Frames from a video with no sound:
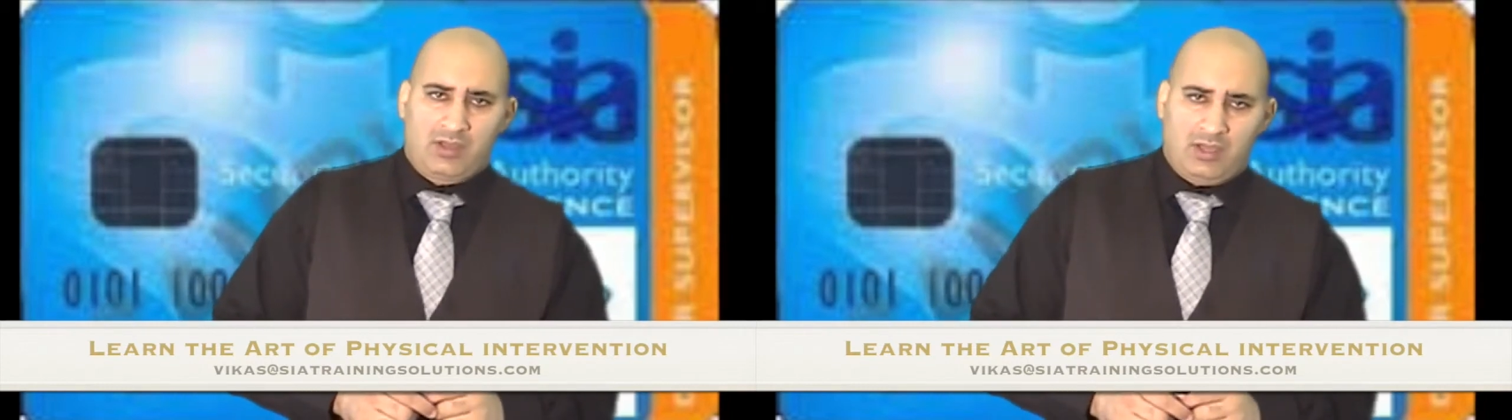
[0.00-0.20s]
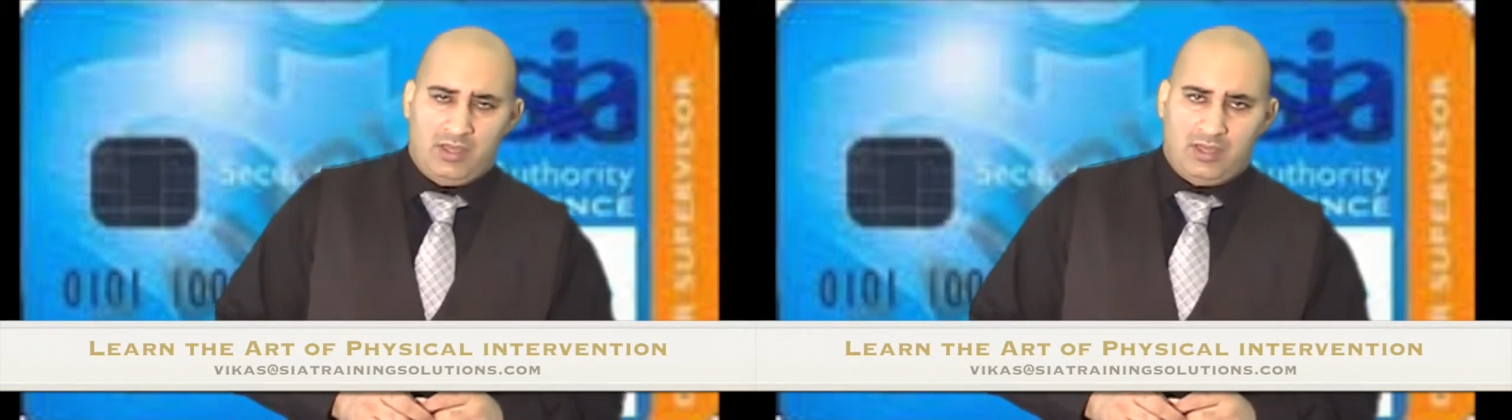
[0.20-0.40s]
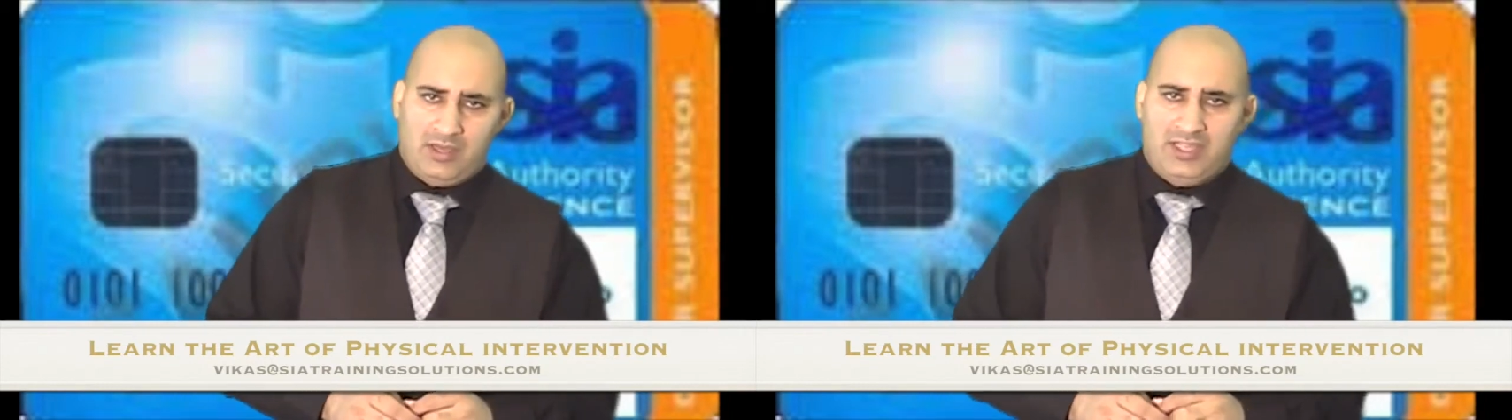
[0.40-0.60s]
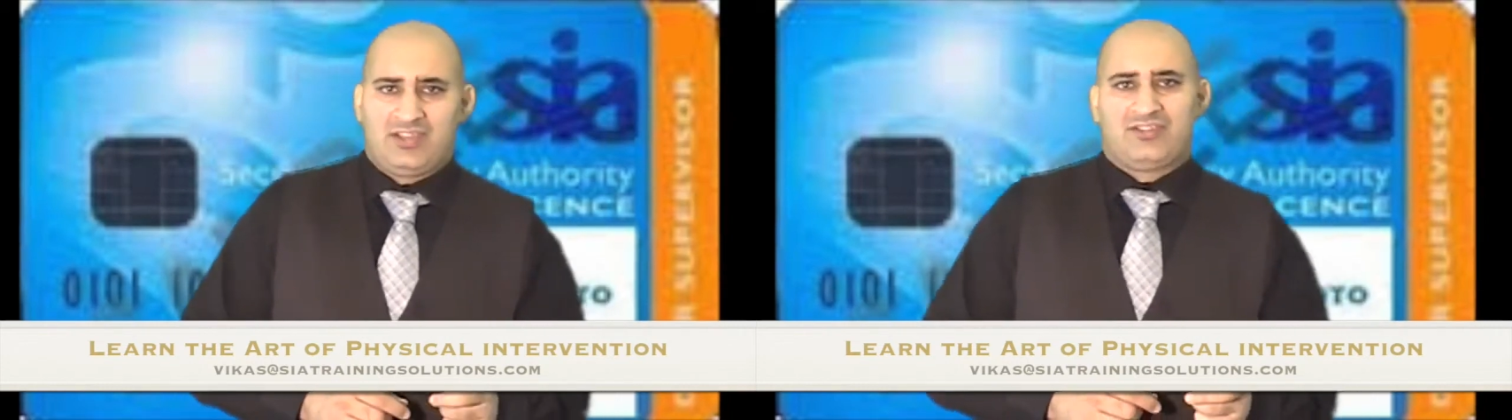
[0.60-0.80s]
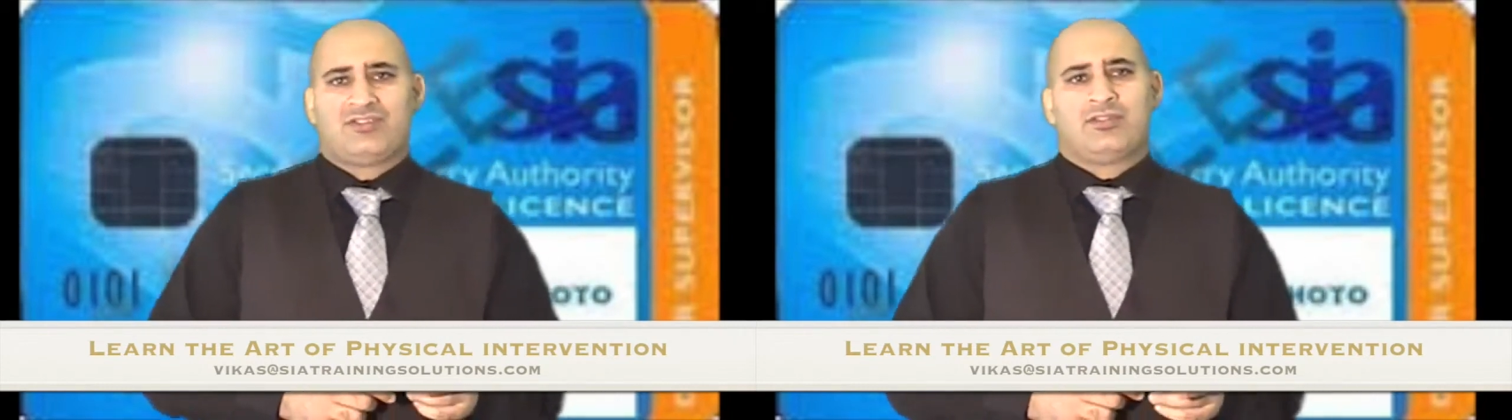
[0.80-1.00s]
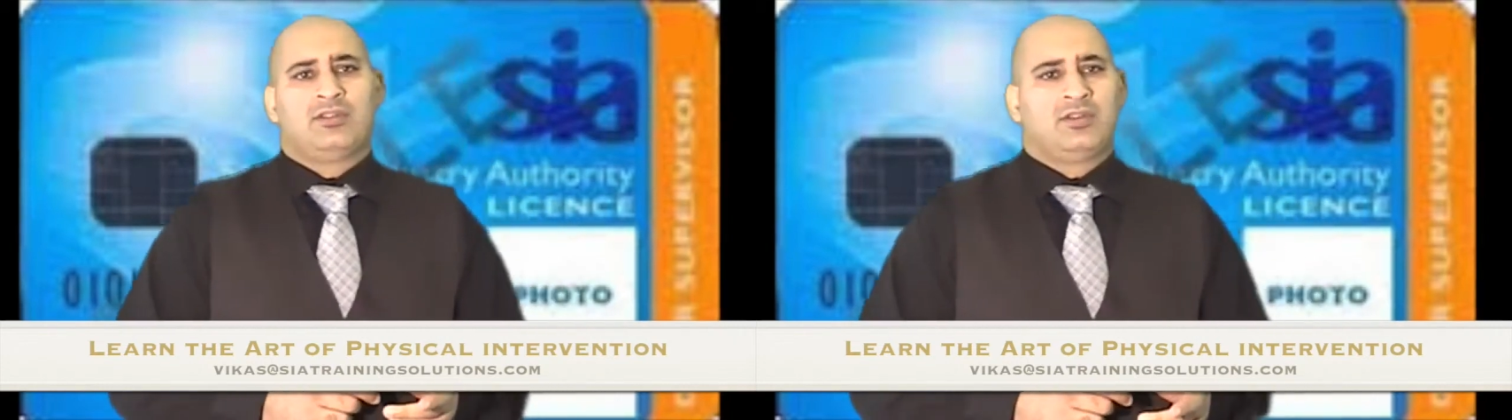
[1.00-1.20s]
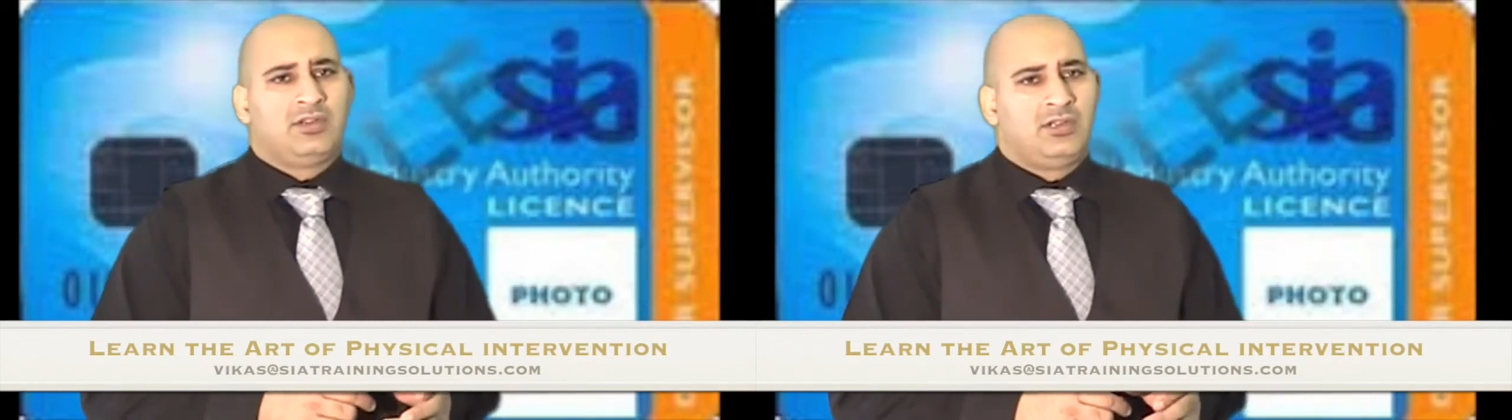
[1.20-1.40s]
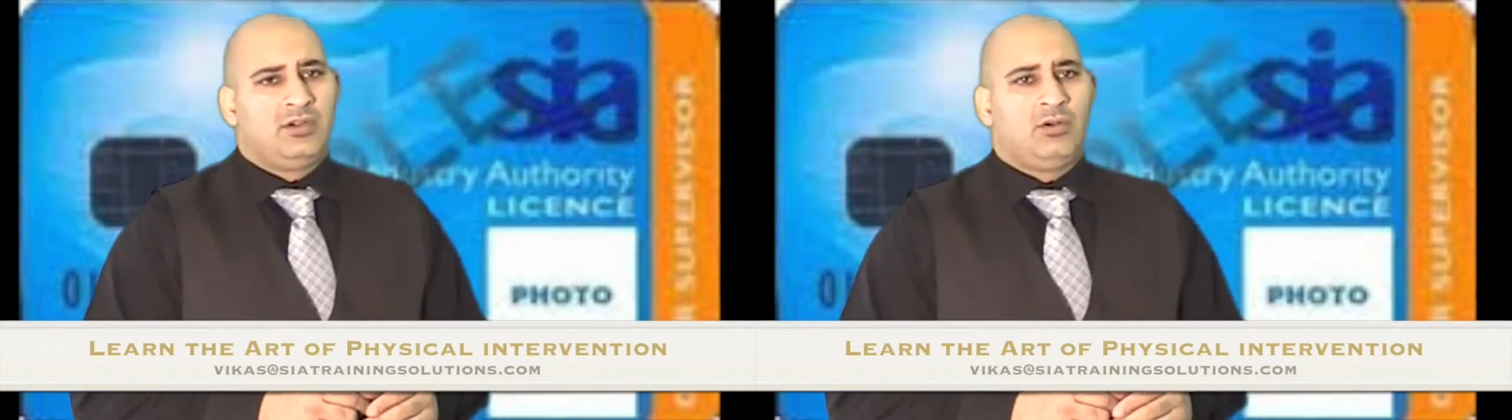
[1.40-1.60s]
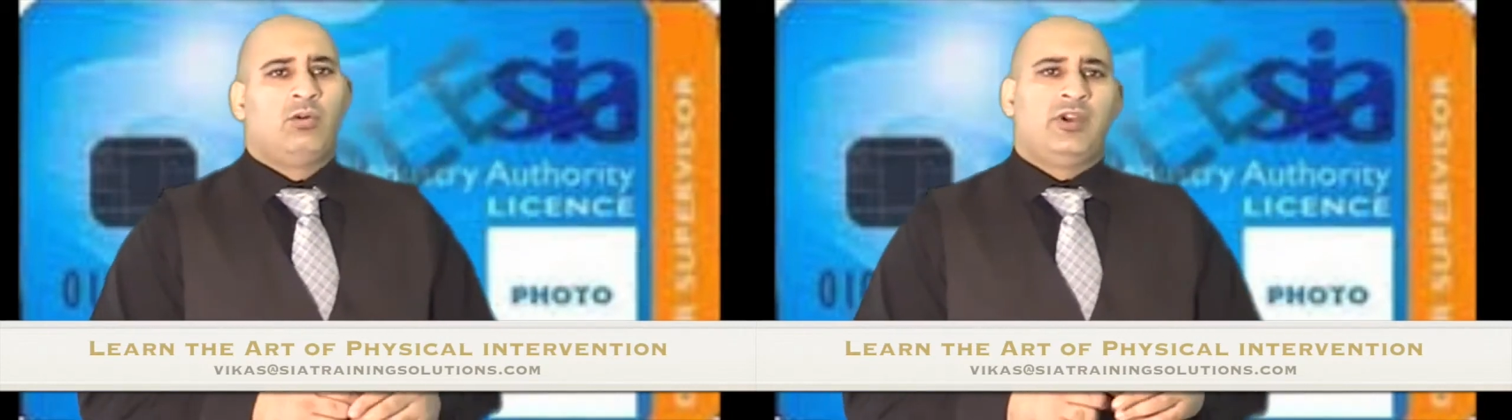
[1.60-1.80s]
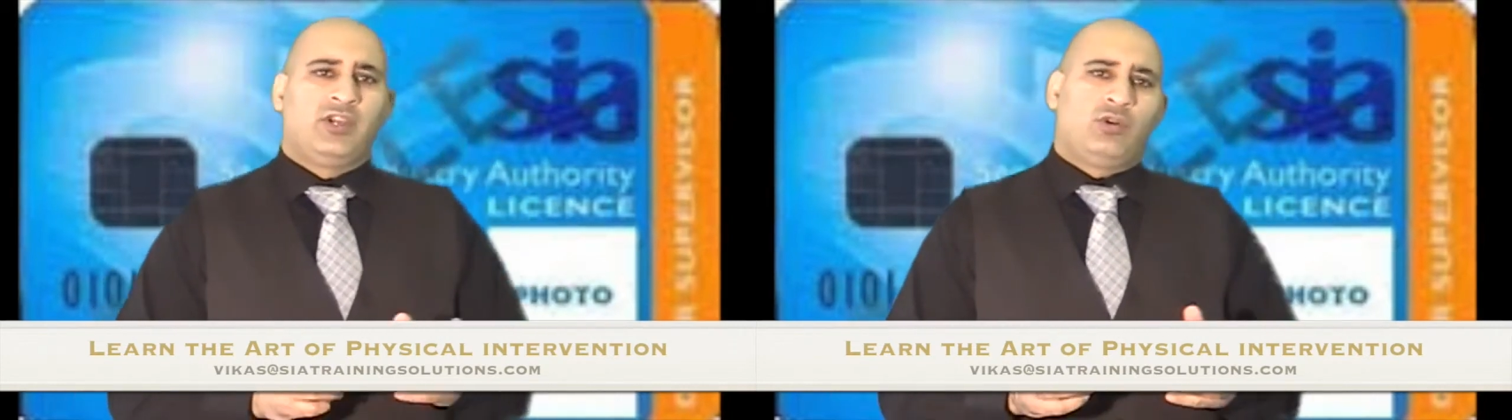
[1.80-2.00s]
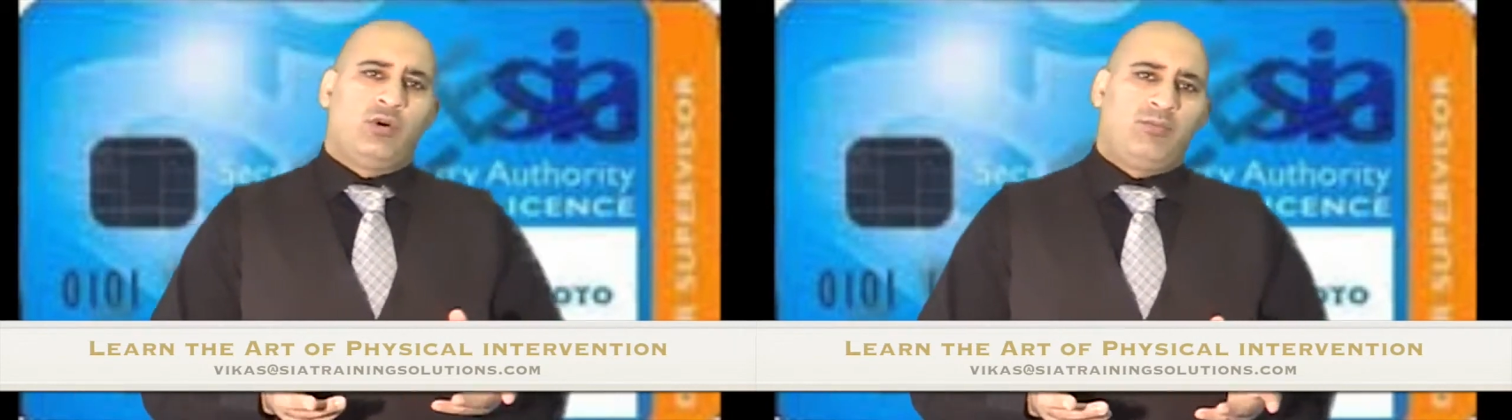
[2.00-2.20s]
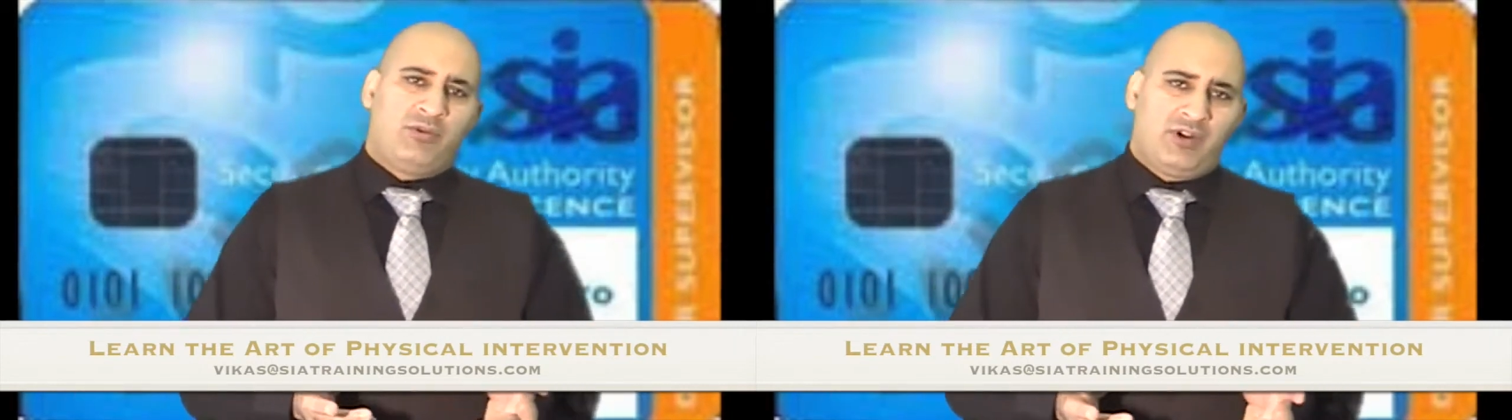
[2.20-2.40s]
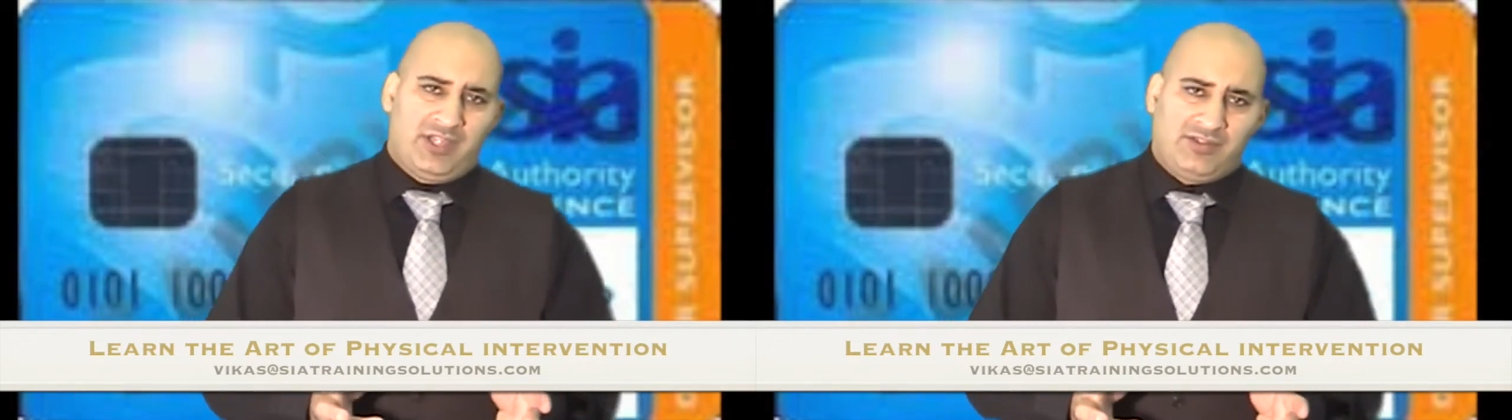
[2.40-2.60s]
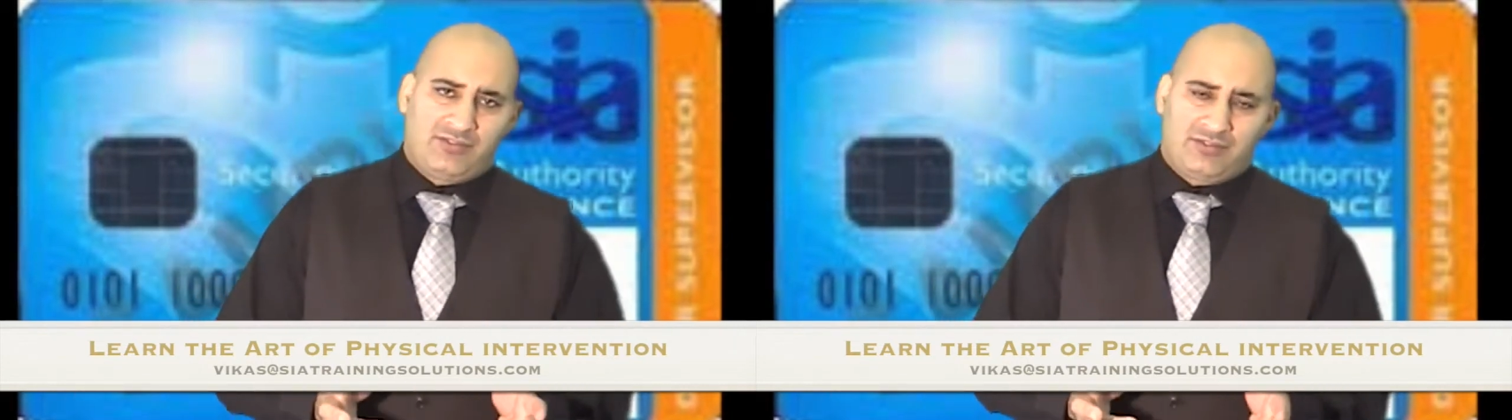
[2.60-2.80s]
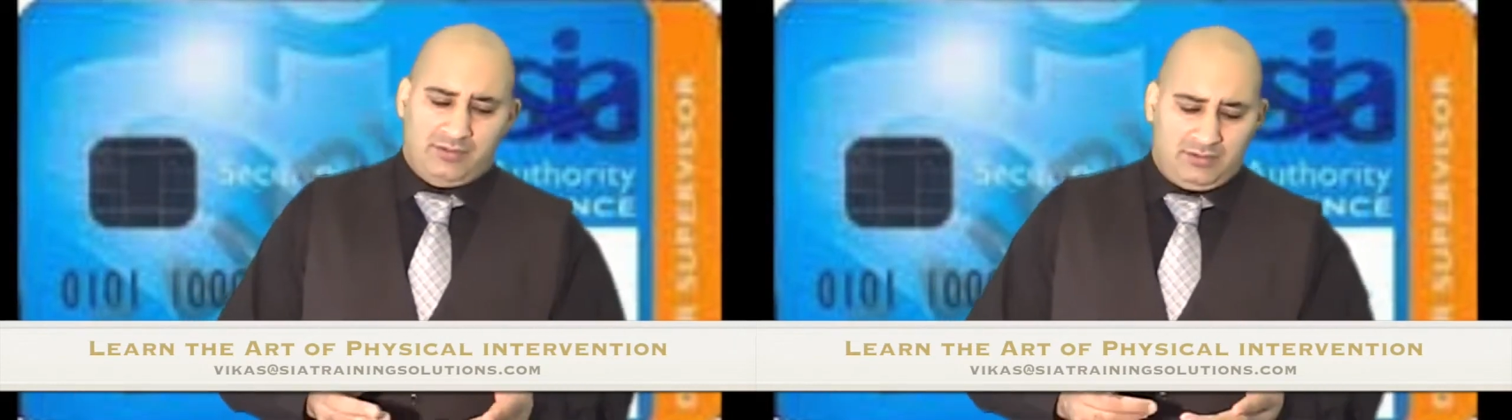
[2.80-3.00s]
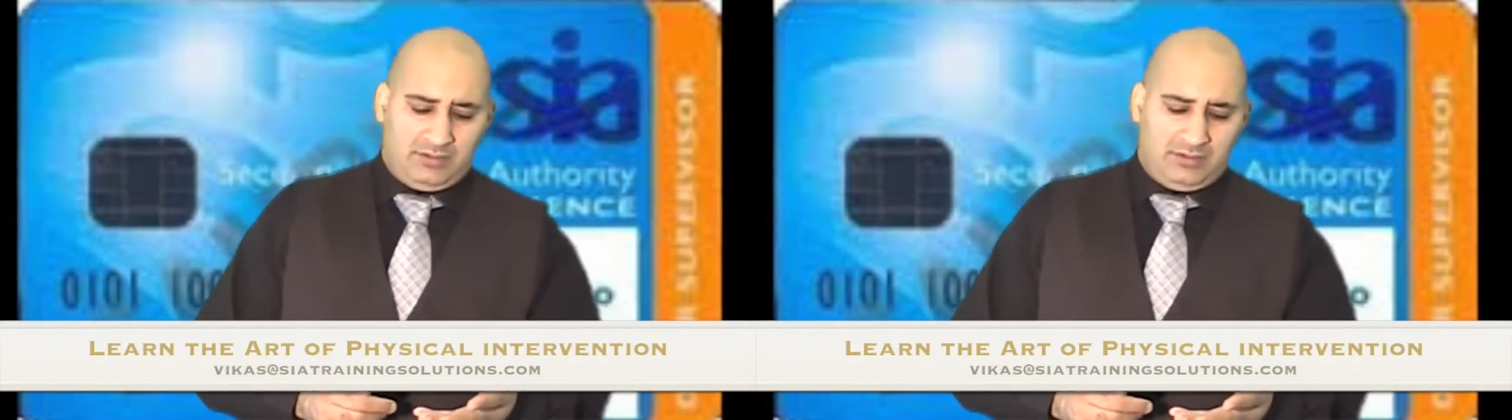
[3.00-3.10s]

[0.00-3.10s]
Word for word: uh, is or incorporates